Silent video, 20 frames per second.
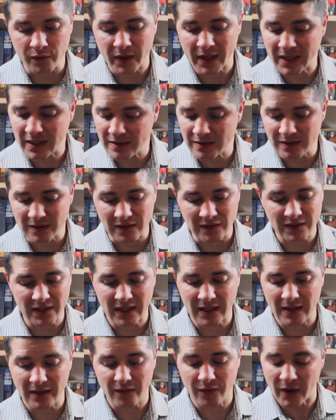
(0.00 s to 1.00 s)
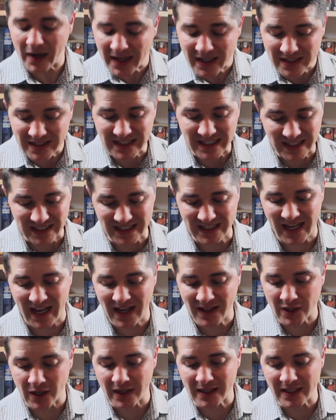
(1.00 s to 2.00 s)
Frankincense
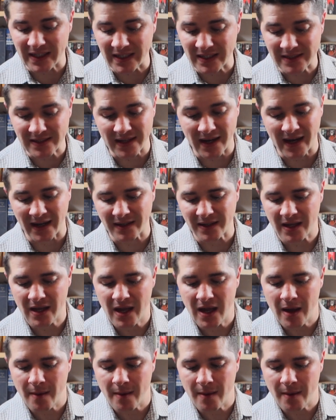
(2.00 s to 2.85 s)
cannot ease that,